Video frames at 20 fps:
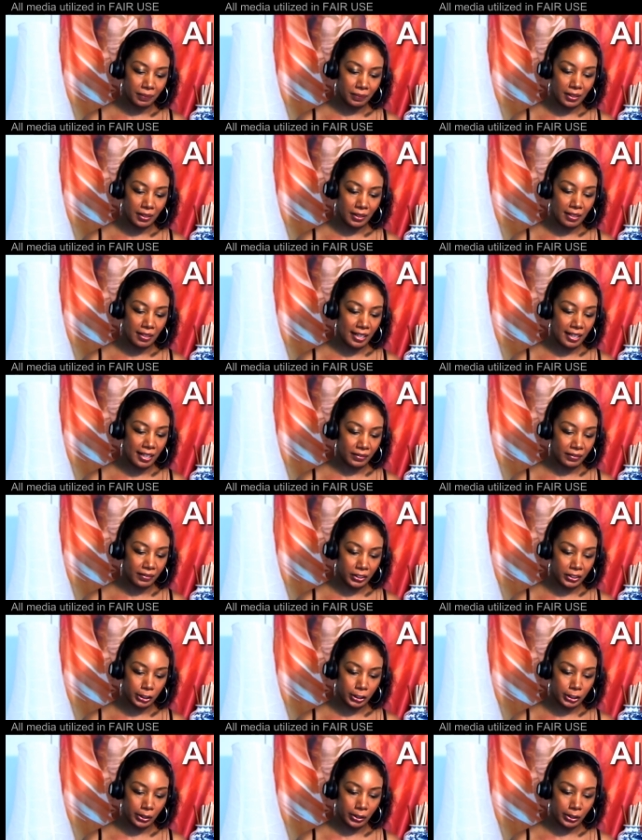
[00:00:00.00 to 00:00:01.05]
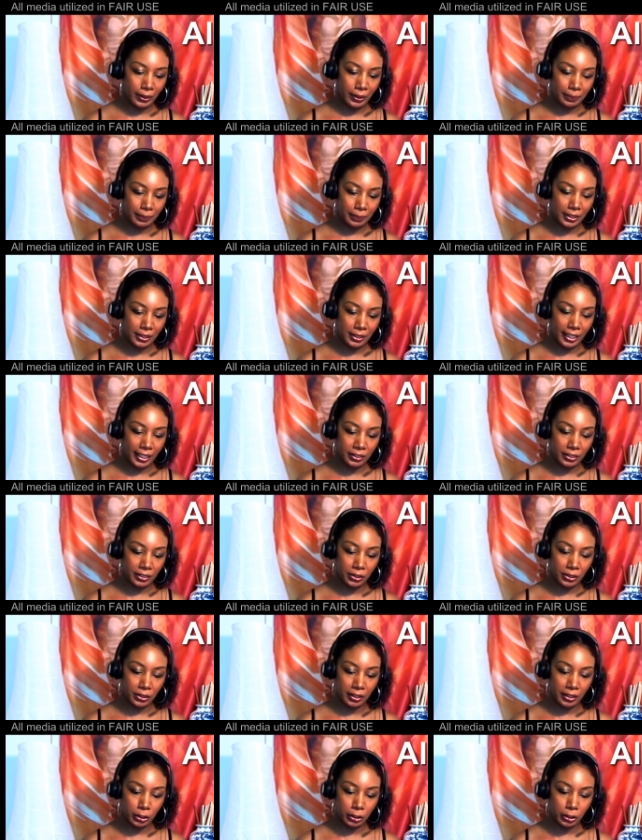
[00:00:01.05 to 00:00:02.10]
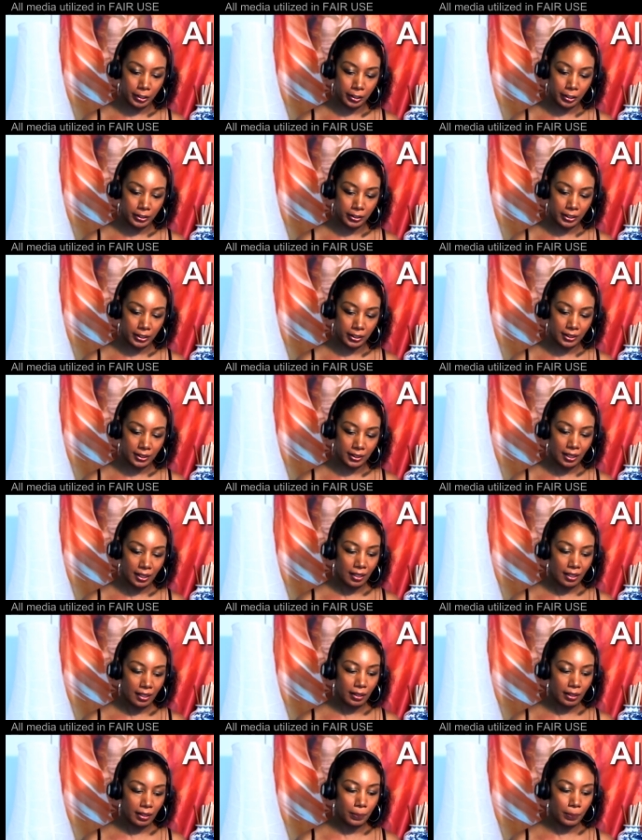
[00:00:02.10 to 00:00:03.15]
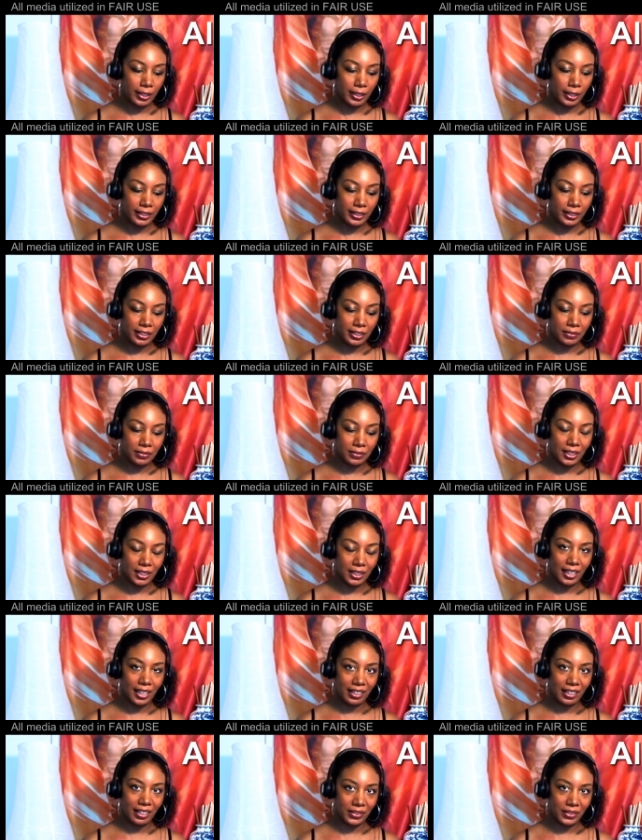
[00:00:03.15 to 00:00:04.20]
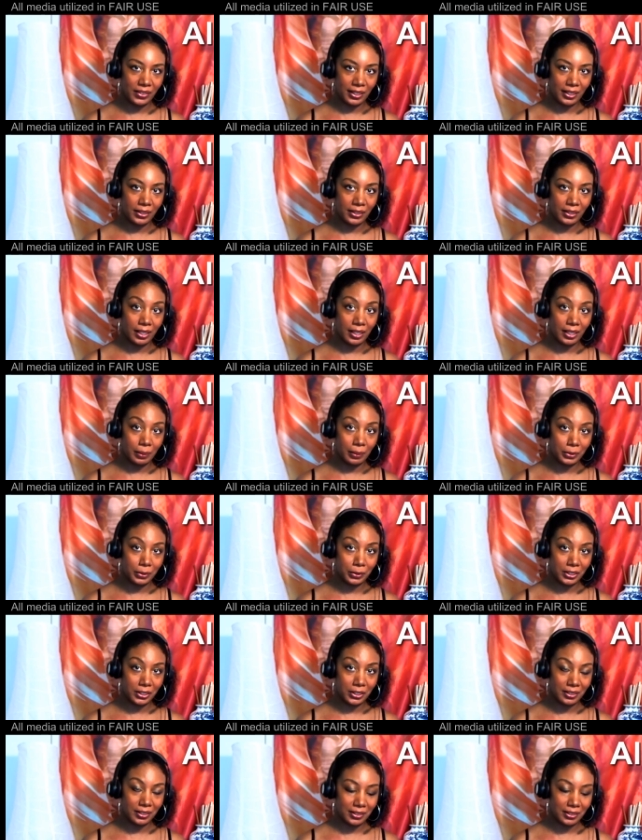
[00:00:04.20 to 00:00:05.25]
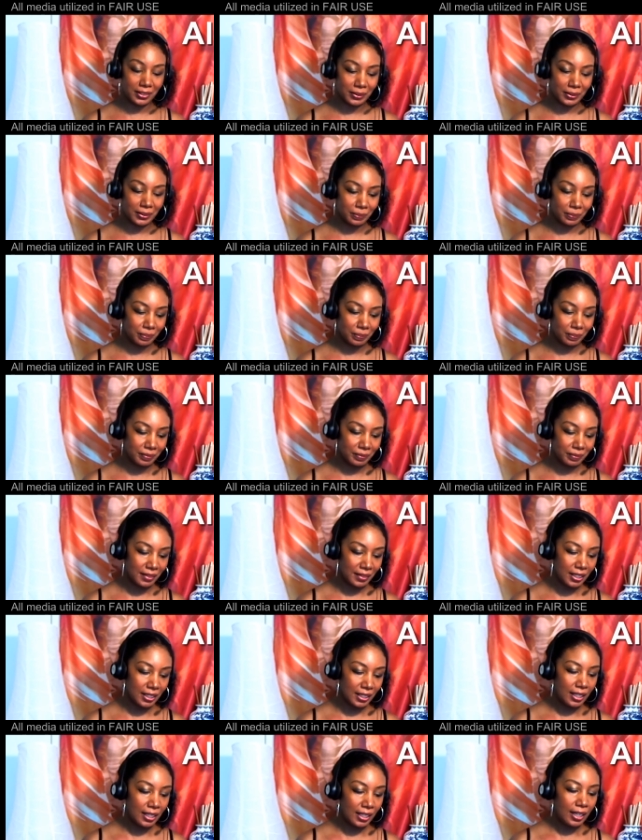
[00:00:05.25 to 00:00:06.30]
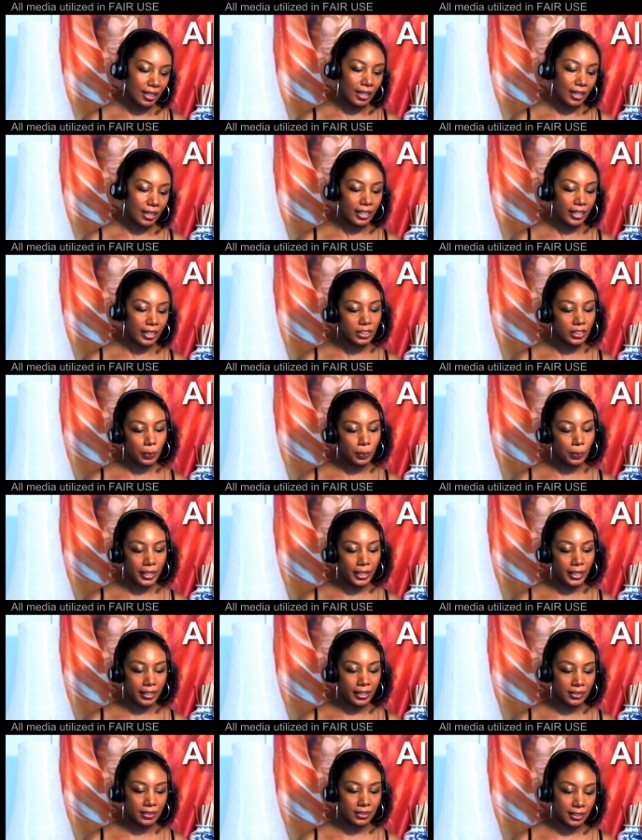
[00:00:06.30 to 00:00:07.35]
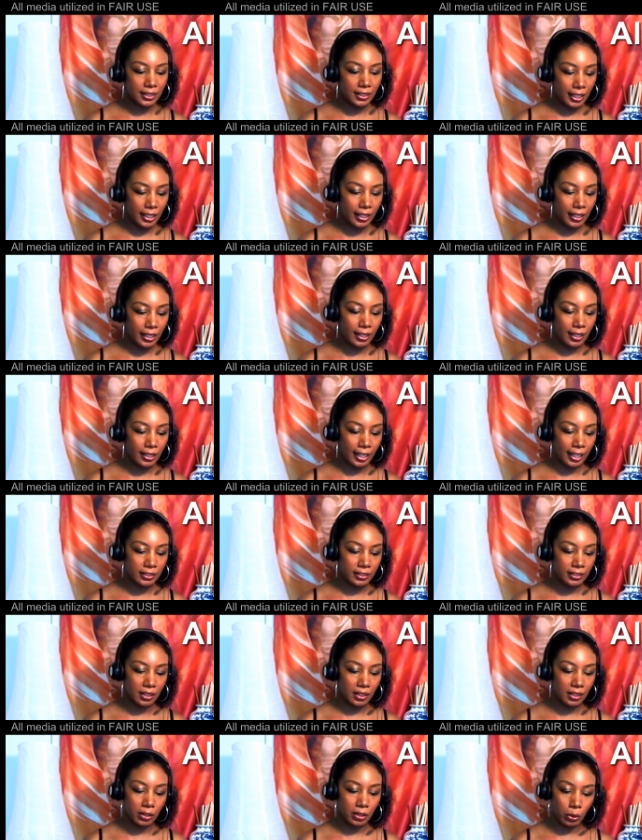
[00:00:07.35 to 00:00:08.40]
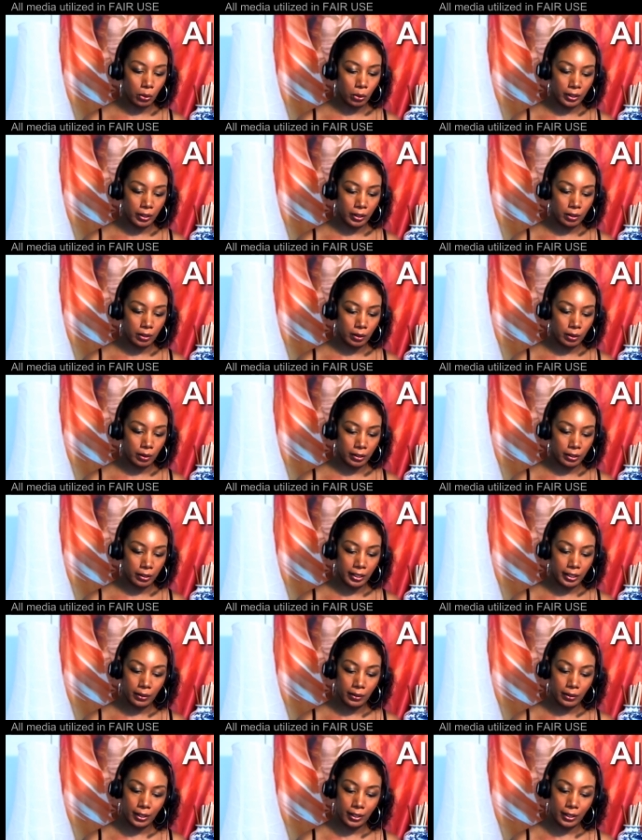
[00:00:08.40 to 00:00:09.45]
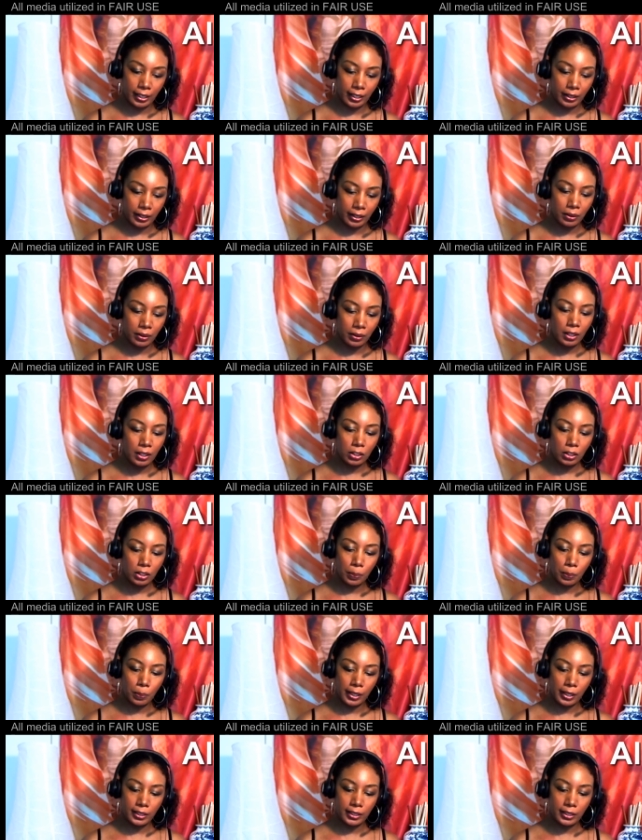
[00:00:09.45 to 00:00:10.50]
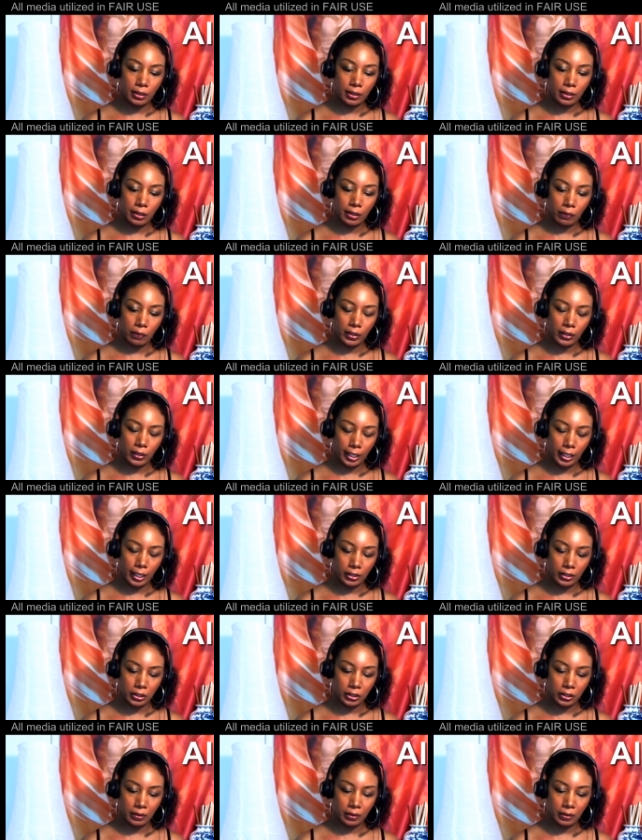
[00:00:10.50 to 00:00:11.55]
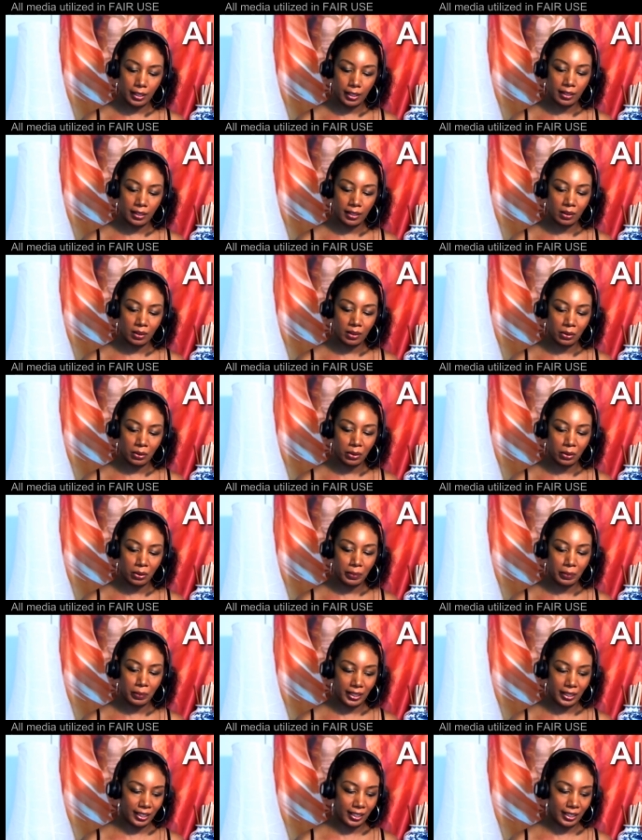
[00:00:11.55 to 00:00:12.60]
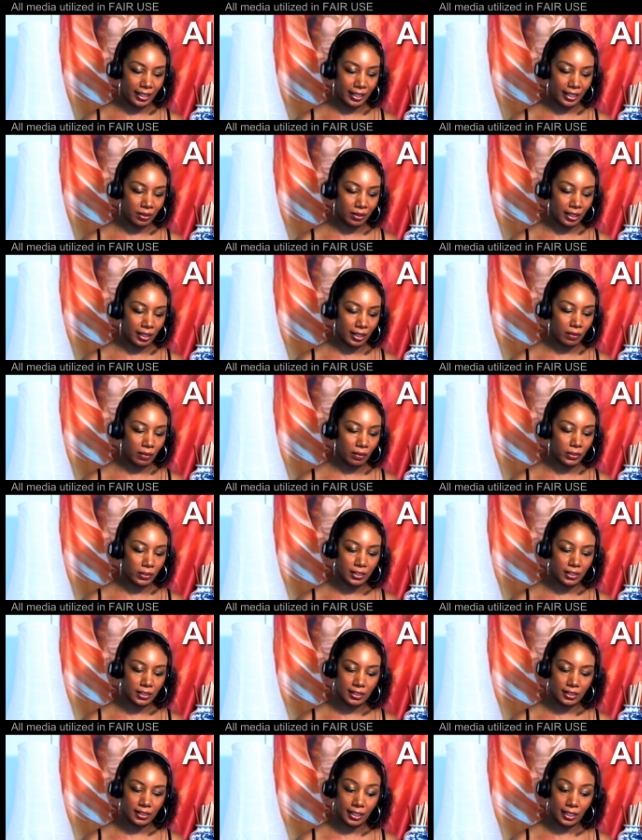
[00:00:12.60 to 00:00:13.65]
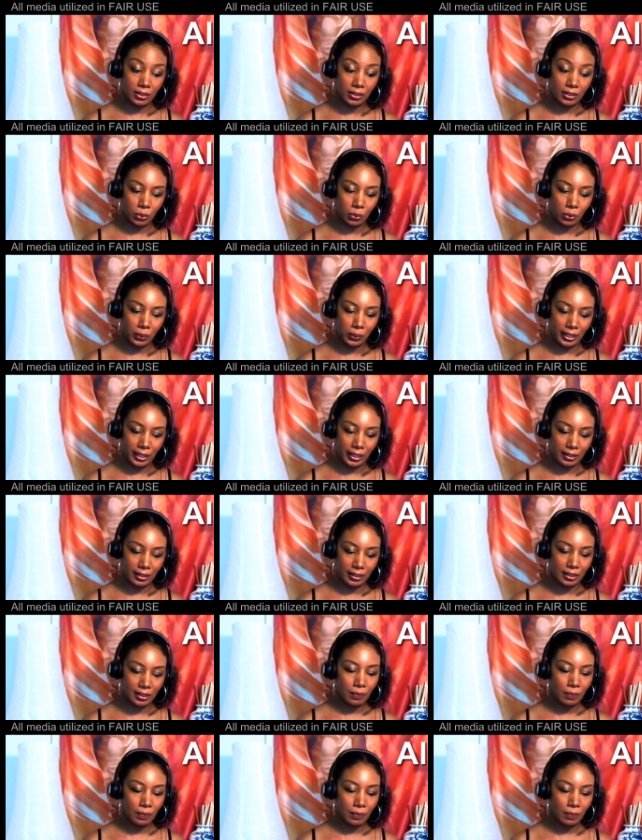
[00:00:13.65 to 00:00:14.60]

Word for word: never show up to answer the charges, the plaintiffs have other options. SPLC can ask the court clerk in Ohio to place a notification in a local media outlet for 6 weeks